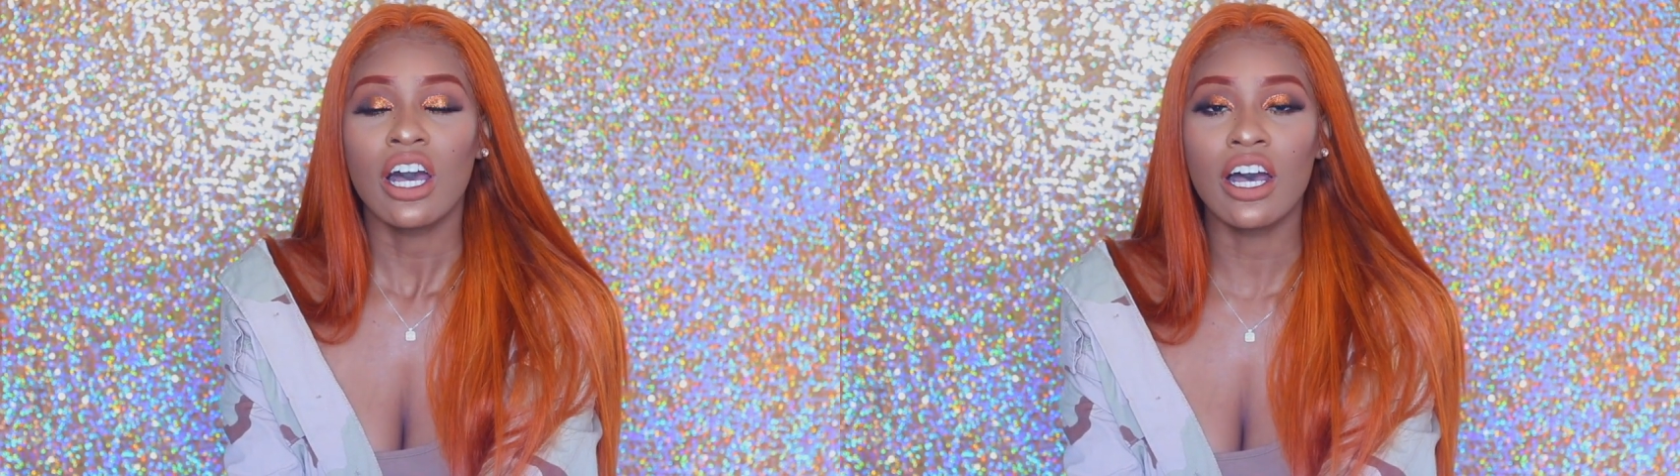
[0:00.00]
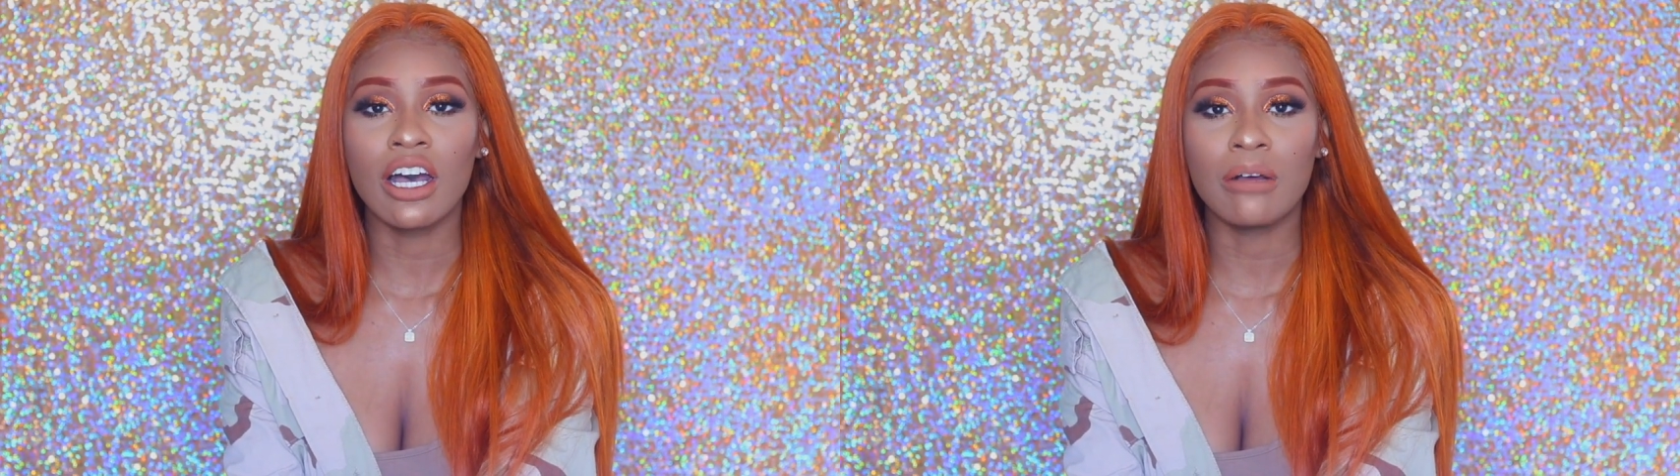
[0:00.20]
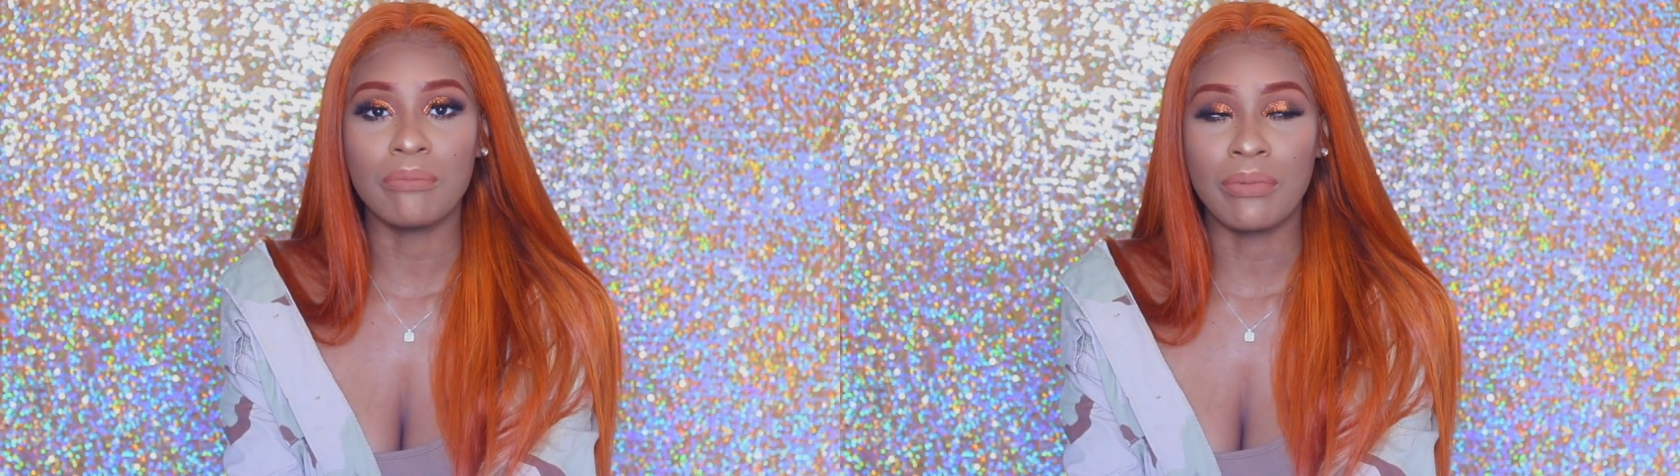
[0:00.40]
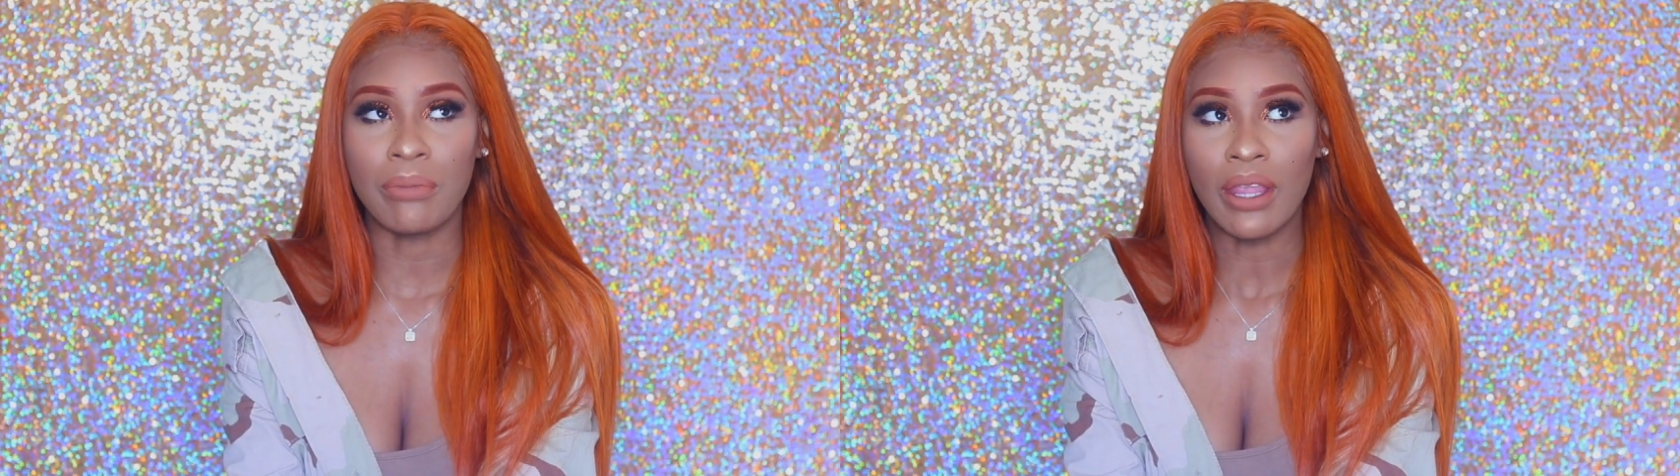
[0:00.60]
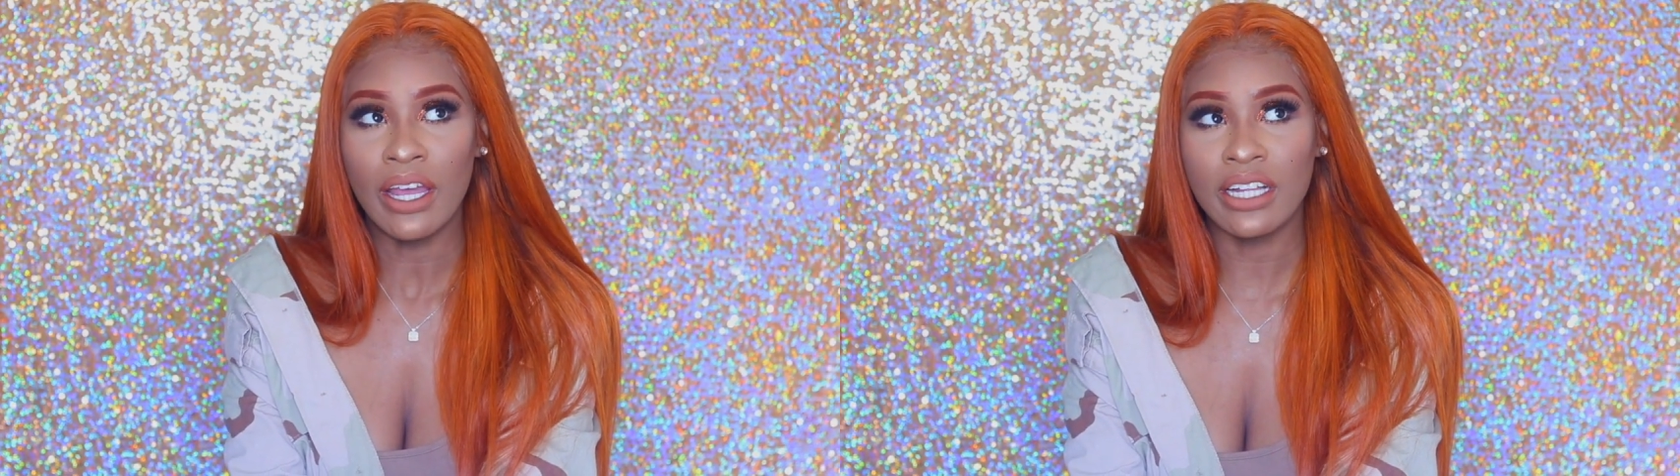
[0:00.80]
And
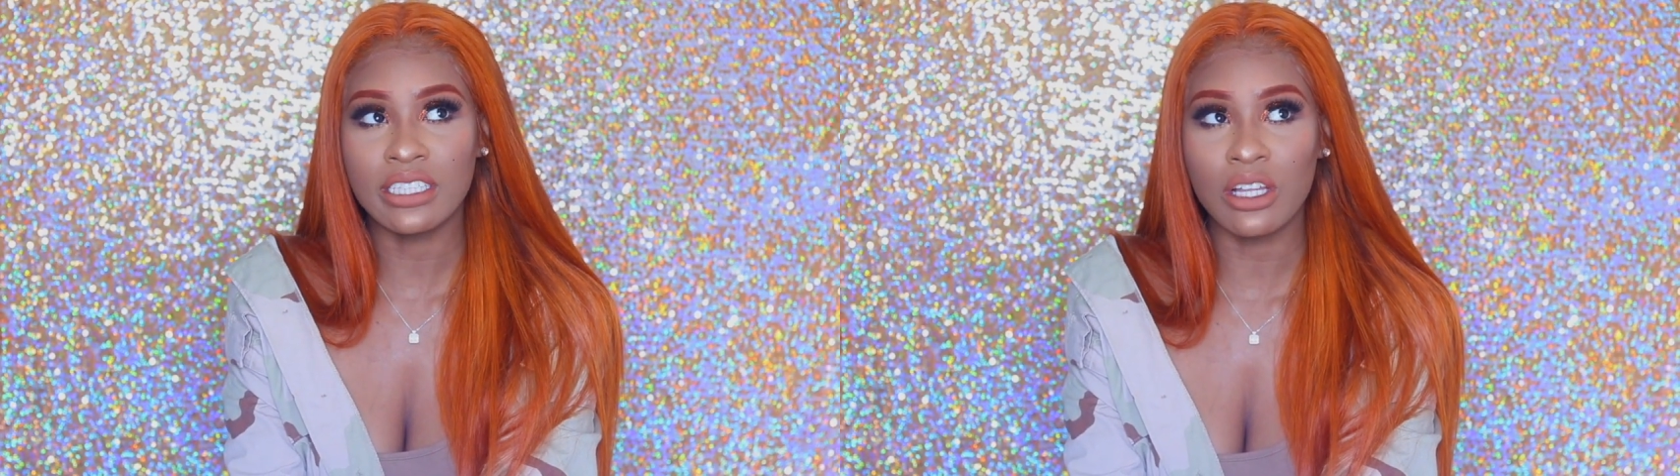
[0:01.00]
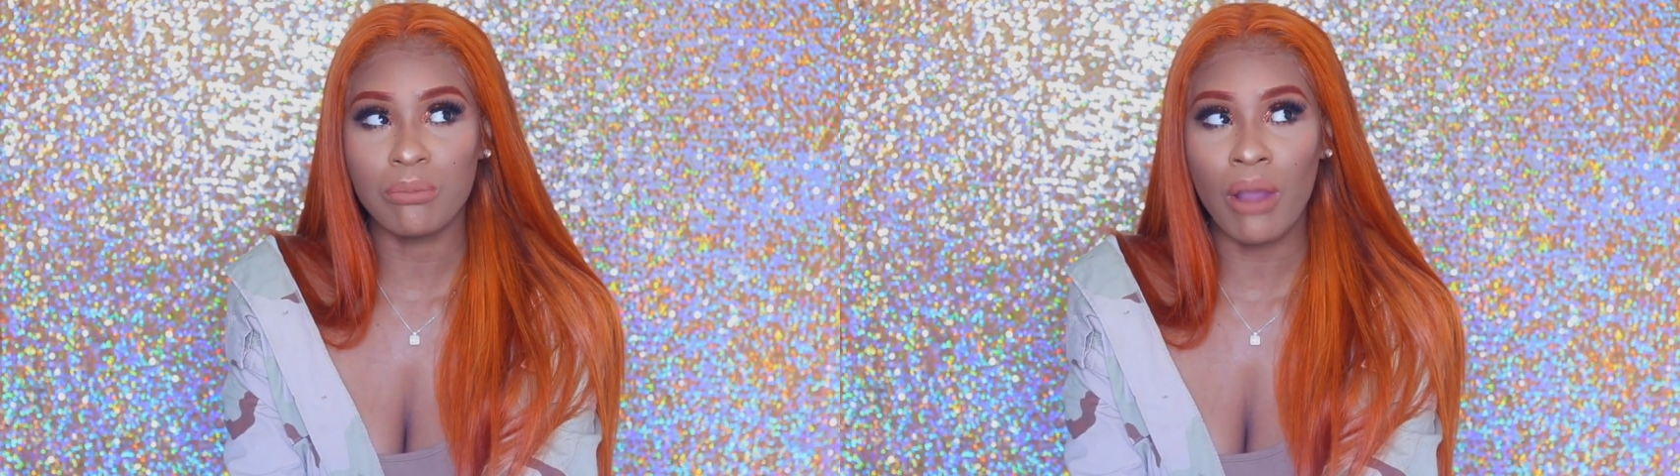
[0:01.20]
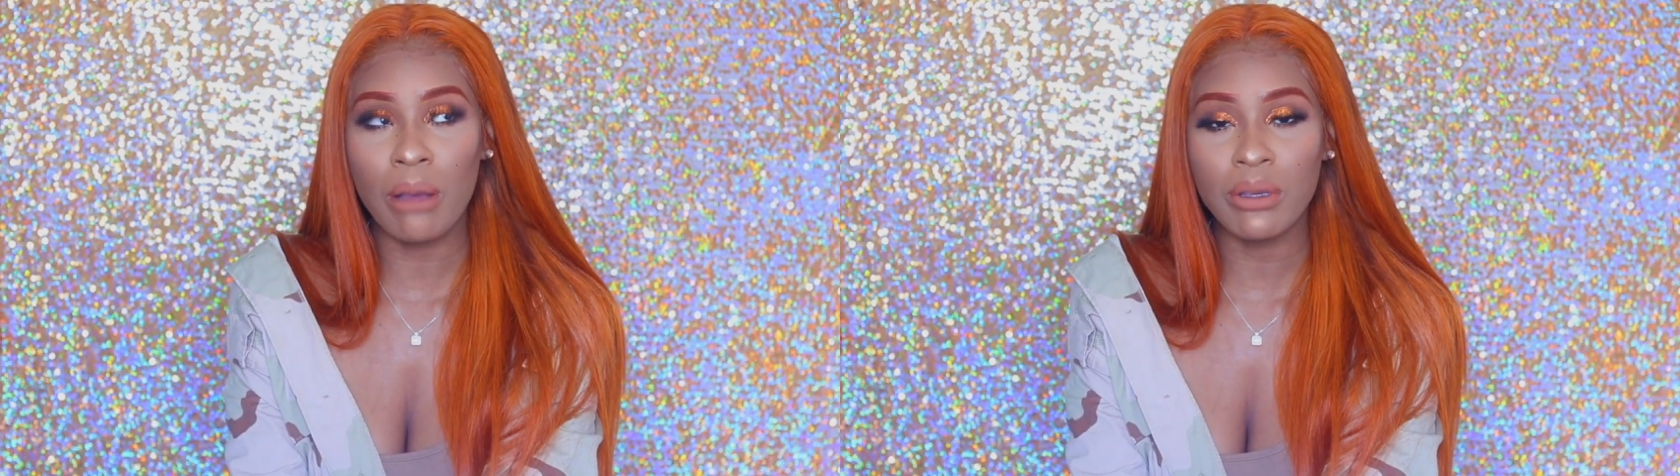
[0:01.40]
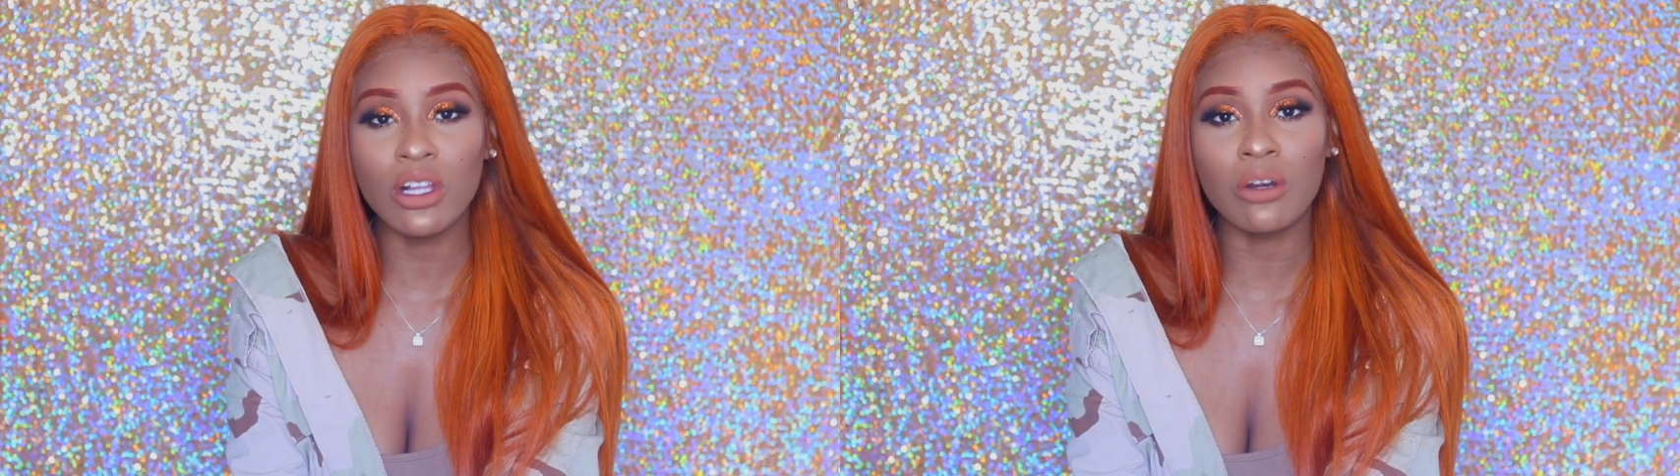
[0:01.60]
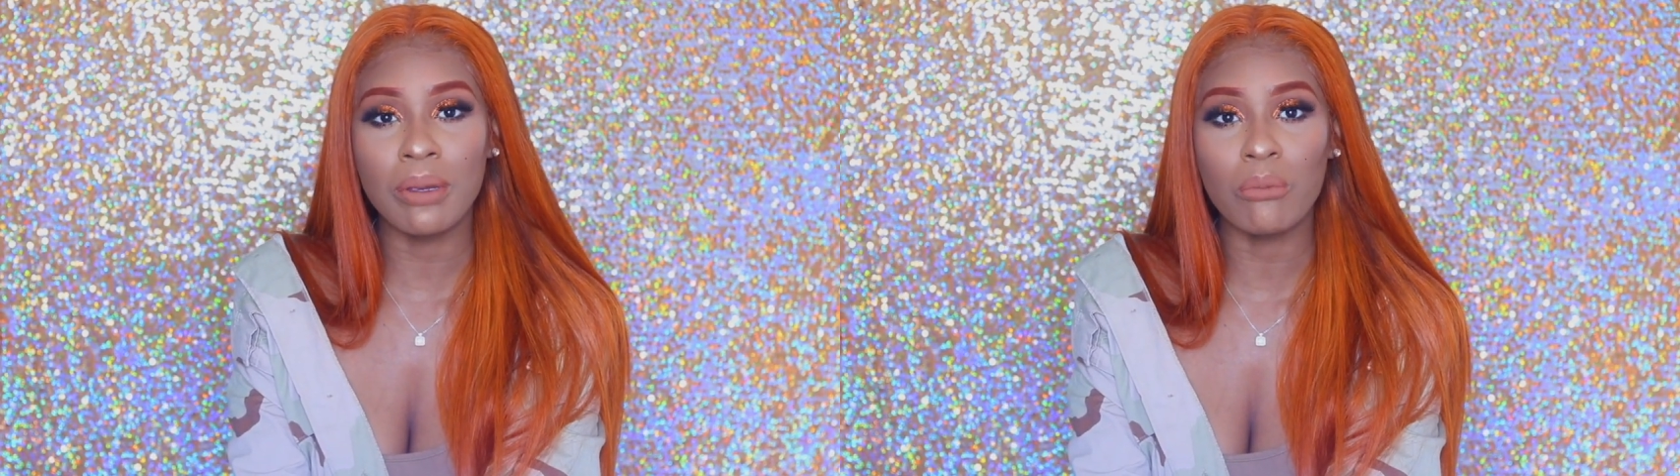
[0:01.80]
it's probably a
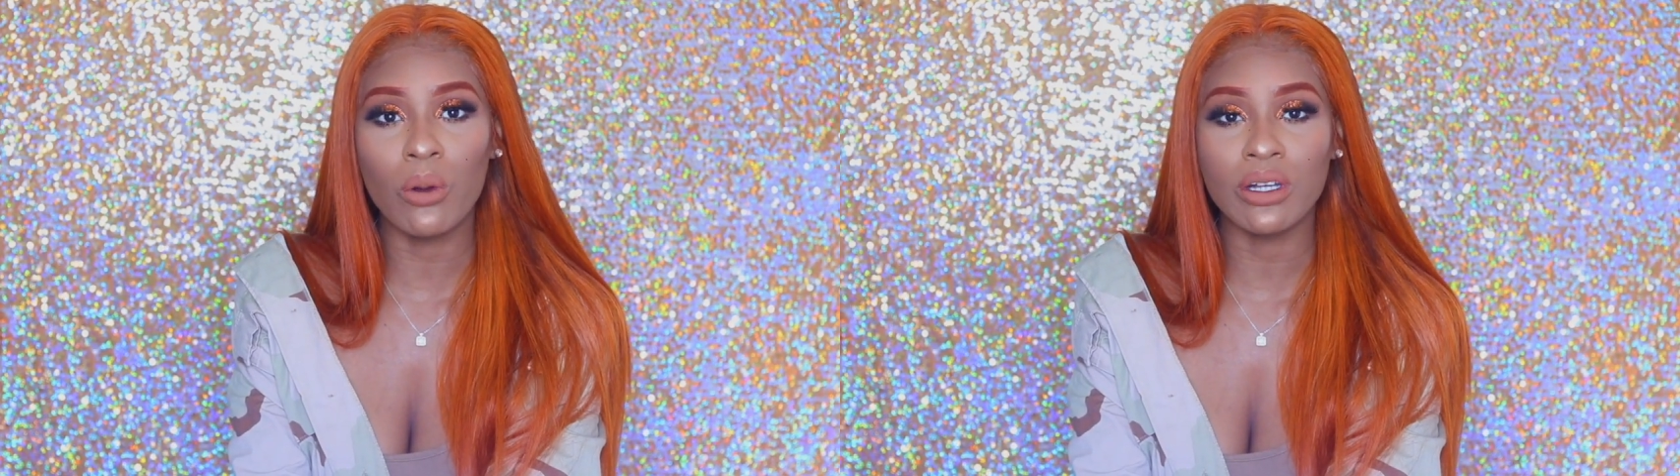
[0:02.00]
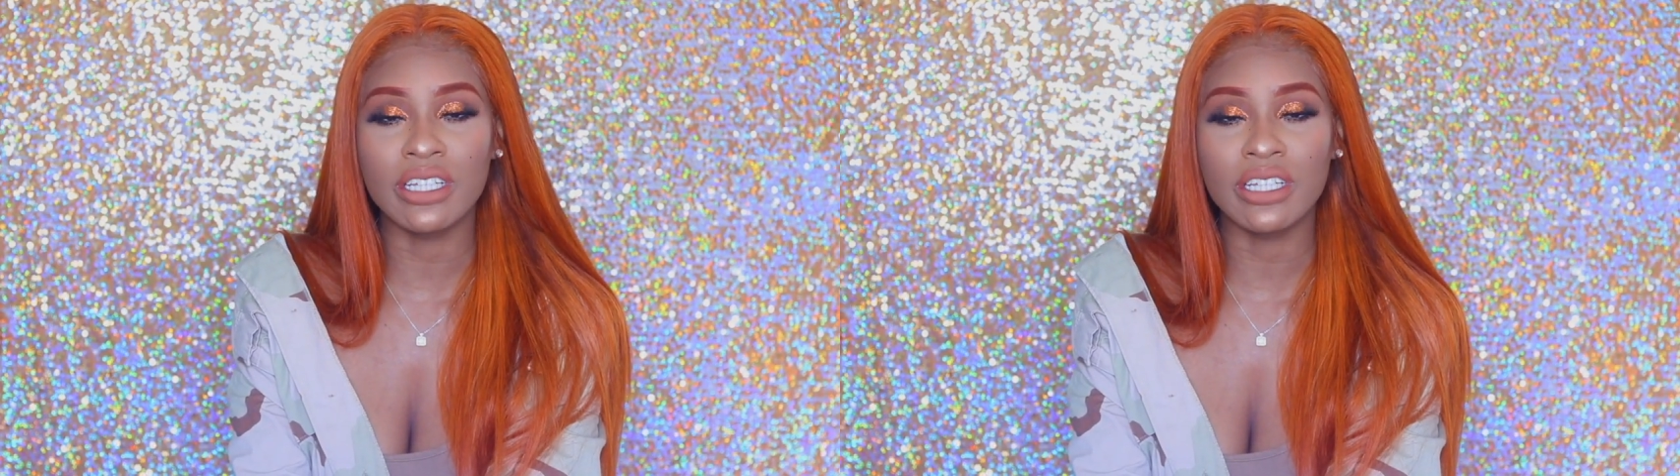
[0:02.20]
little bit more